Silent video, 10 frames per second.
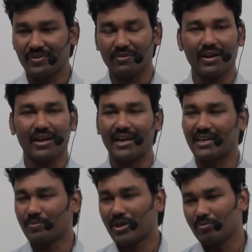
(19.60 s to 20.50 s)
Okay,
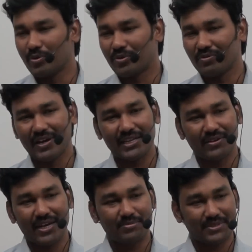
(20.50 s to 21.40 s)
later part moved to Value
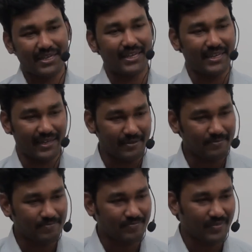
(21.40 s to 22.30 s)
Labs and EA.
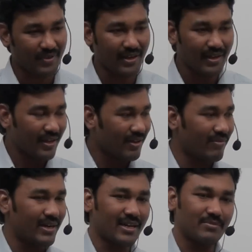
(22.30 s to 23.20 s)
Okay,
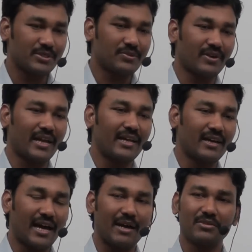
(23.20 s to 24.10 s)
when it comes to
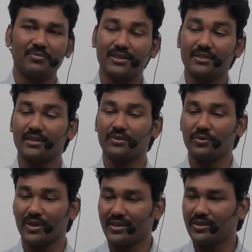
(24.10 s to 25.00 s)
training, I am the person
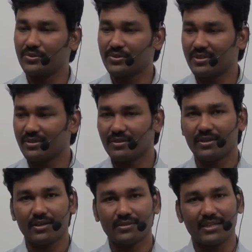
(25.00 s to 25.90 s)
who introduced
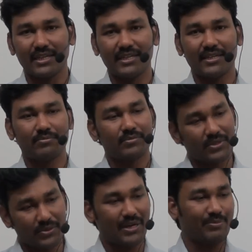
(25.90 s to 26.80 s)

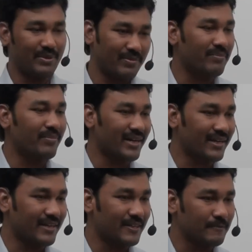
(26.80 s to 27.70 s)
Selenium to Amirpet
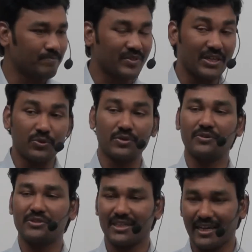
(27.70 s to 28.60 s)
market in
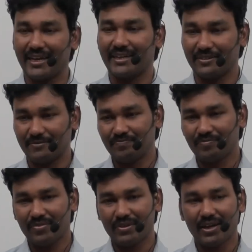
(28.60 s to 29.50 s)
2008.
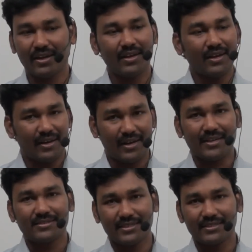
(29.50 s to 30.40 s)
Okay,
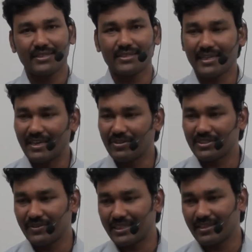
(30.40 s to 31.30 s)
last 6 years I
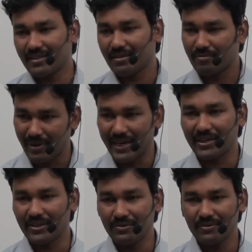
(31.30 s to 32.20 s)
was with
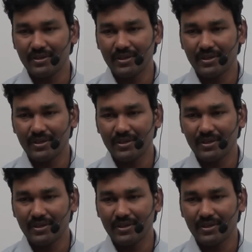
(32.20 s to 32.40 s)
MindQ.